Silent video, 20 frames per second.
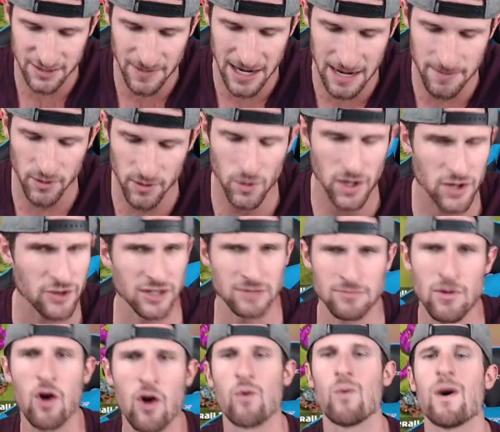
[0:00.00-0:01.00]
might be
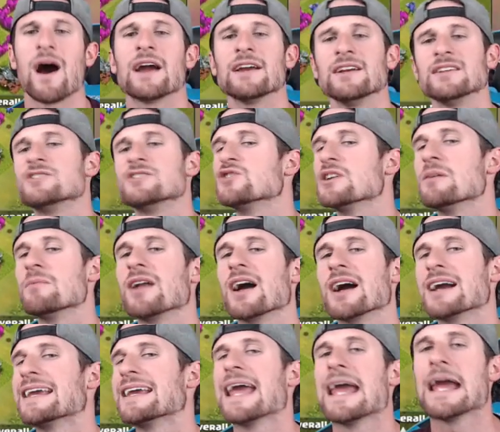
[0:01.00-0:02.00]
wondering, Molt, why are you streaming
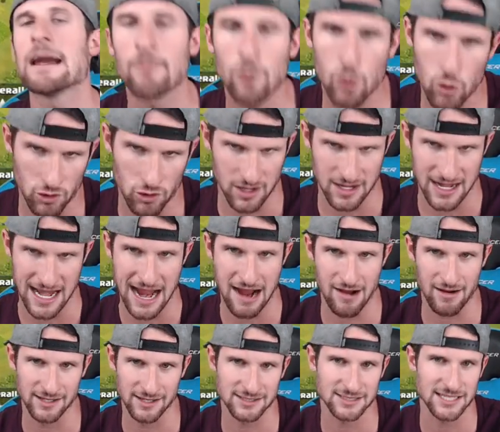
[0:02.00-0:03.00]
on Camcord
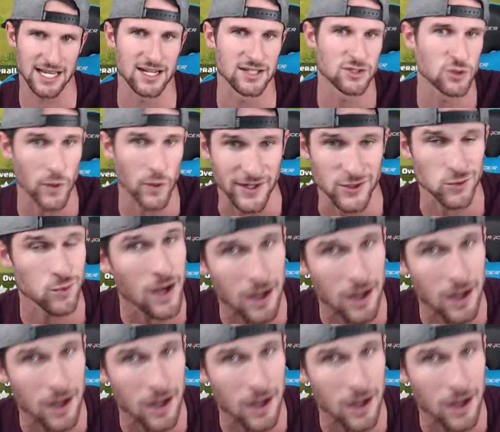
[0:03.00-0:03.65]
now instead of Twitch?